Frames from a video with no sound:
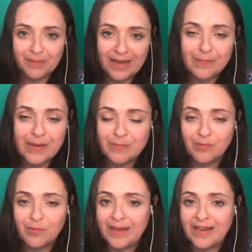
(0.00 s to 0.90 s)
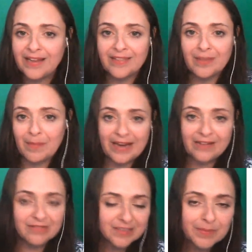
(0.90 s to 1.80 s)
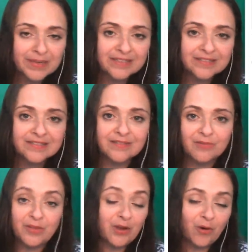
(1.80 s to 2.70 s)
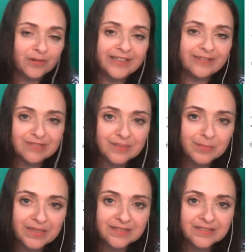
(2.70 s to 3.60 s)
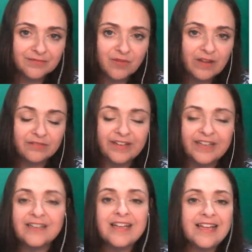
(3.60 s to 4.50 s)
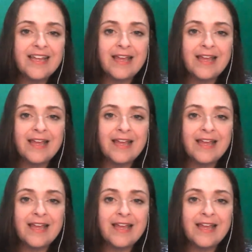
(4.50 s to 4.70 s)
Black people being the main recipients or the only recipients of welfare